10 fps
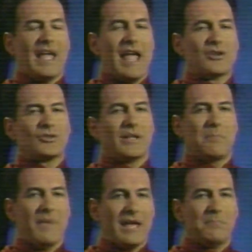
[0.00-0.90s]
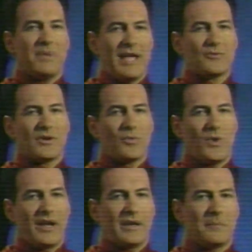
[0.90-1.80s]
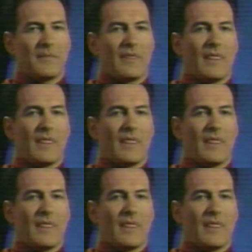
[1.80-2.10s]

actually met Patrick Wayne